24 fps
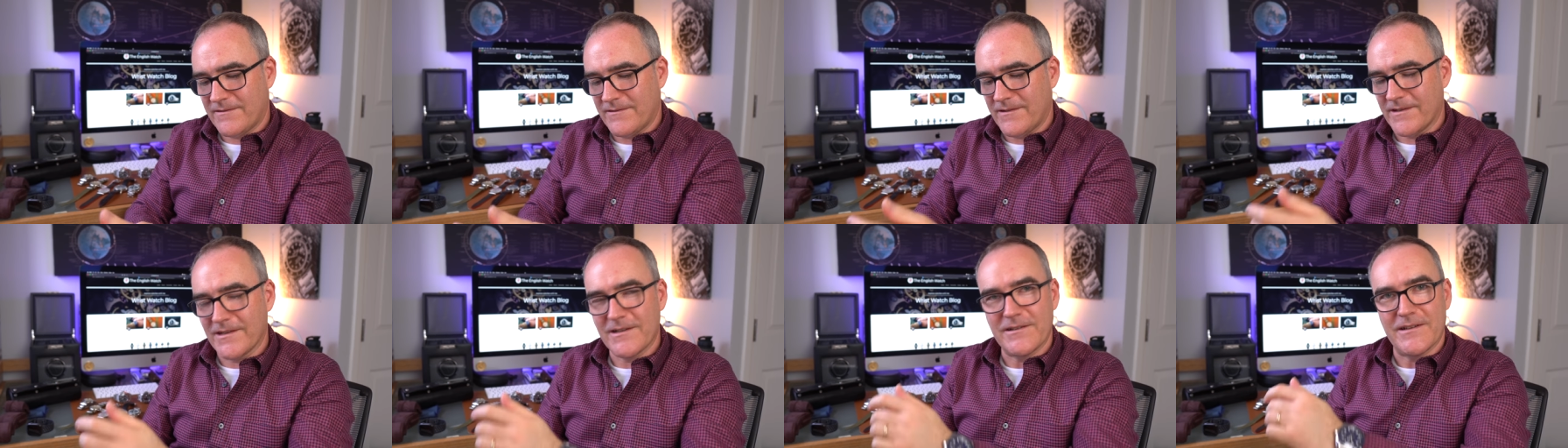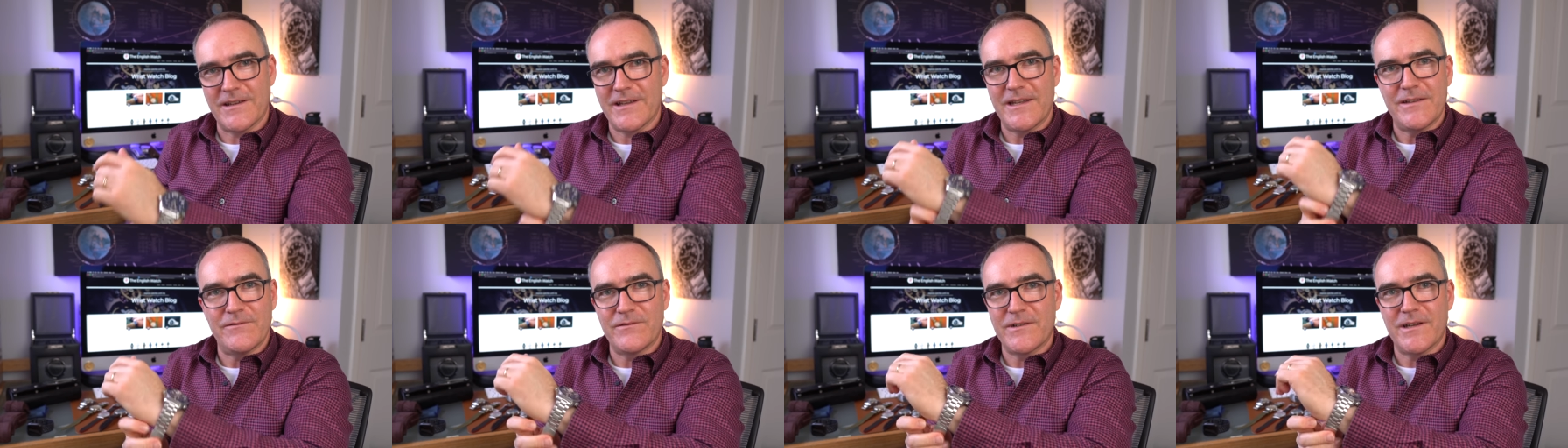I
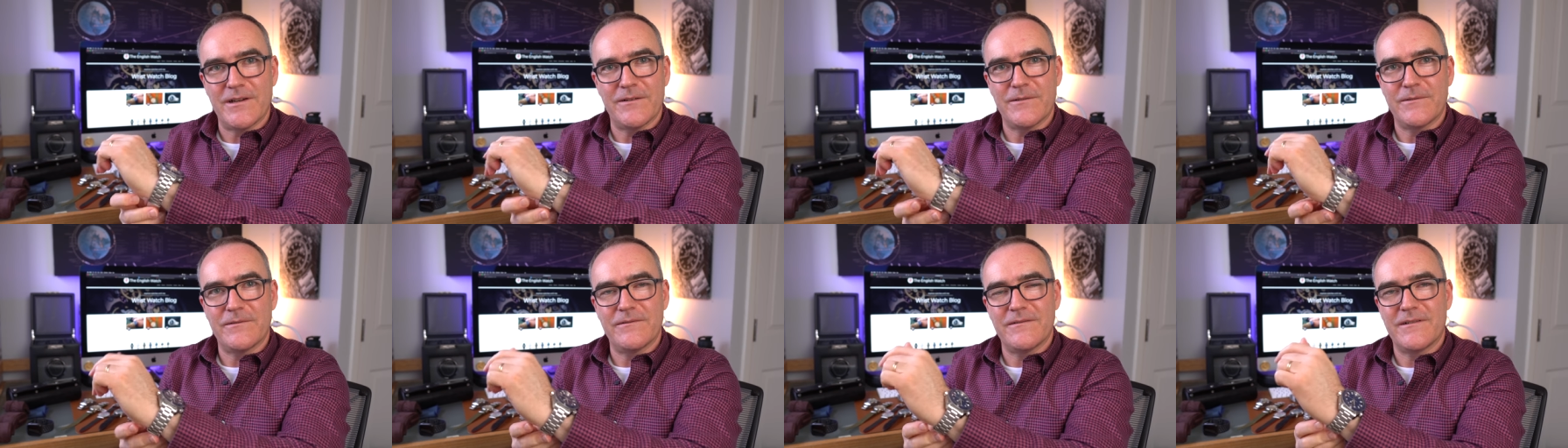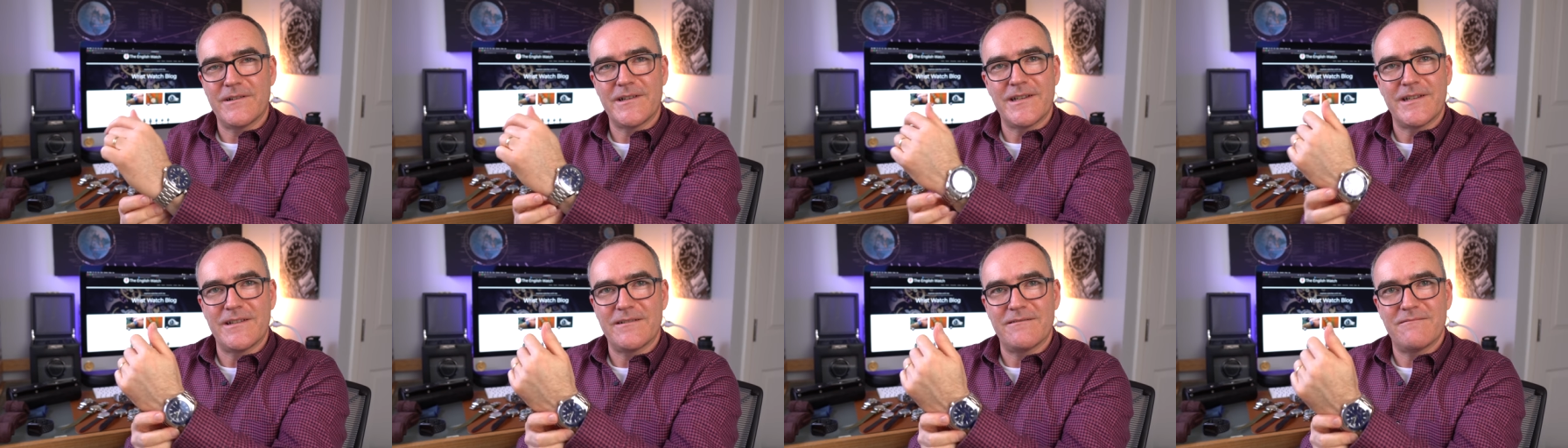don't even go.
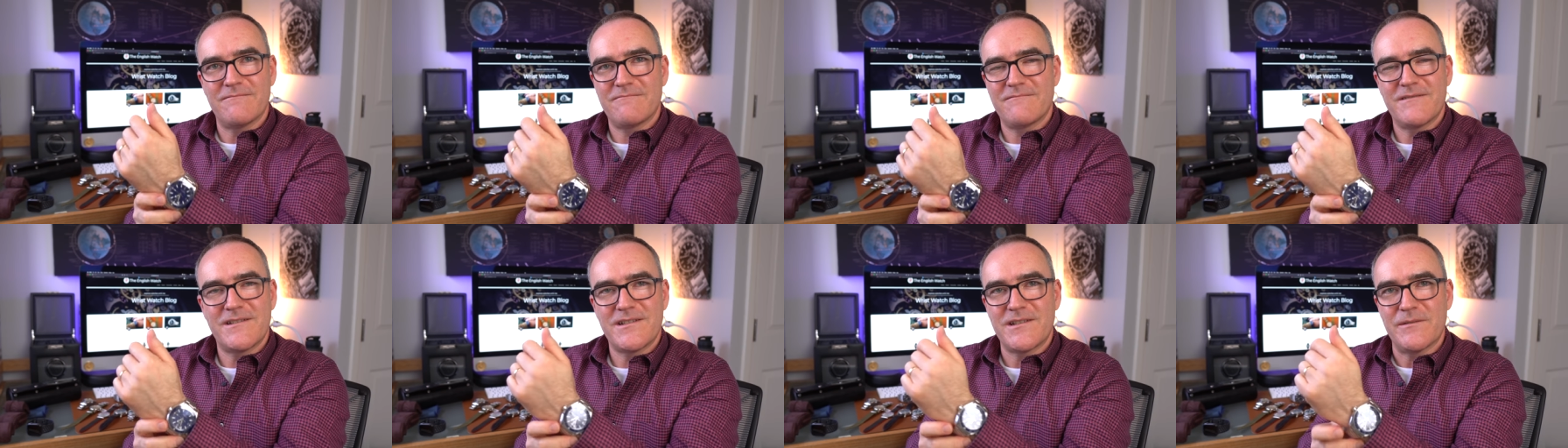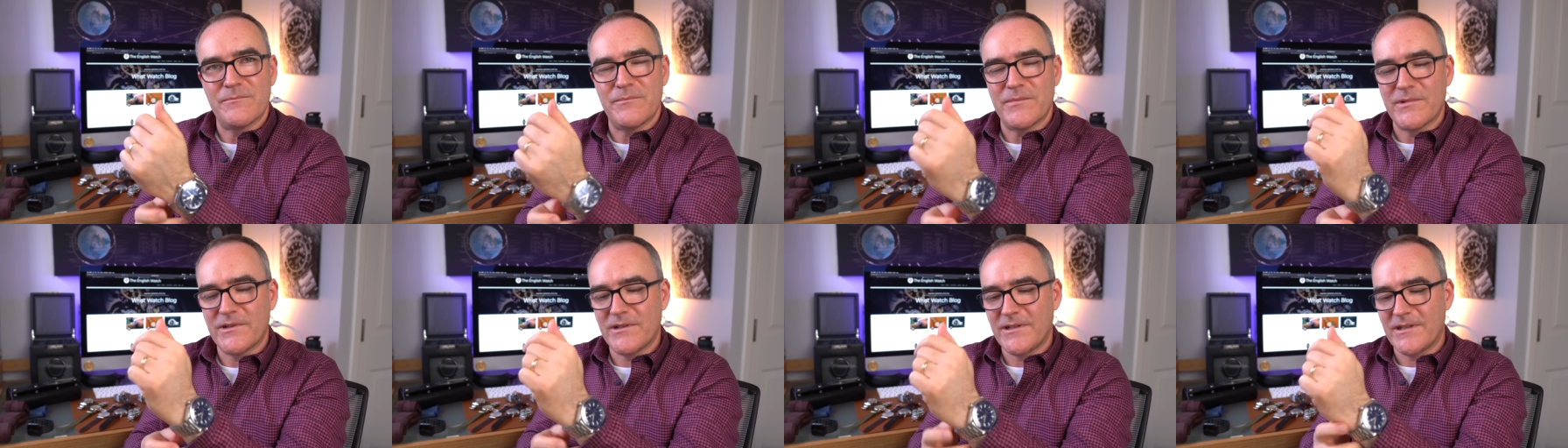I didn't
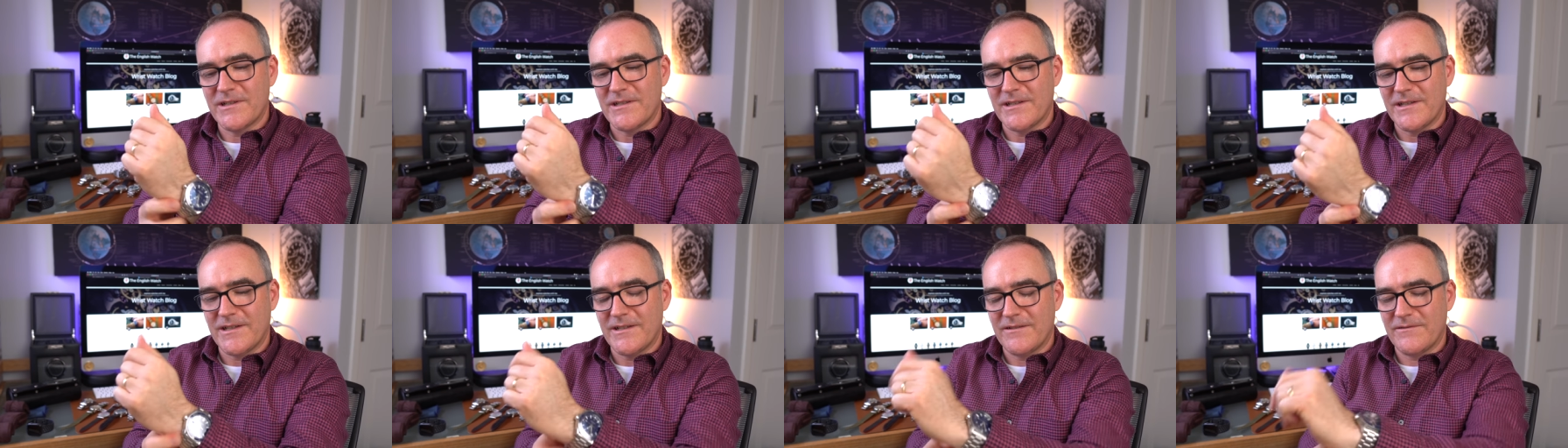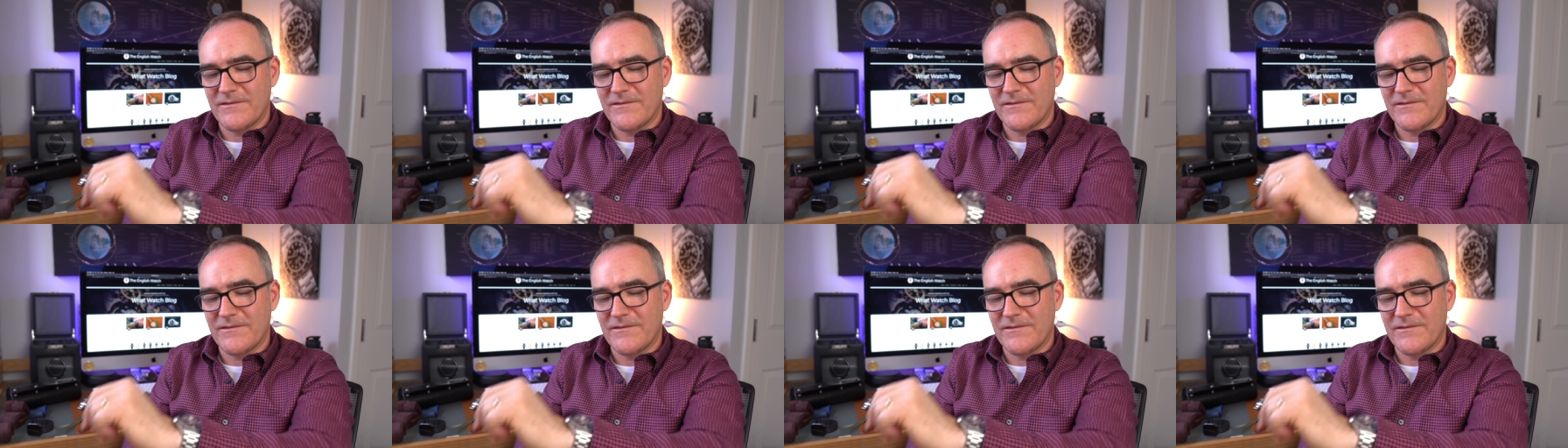submerge it.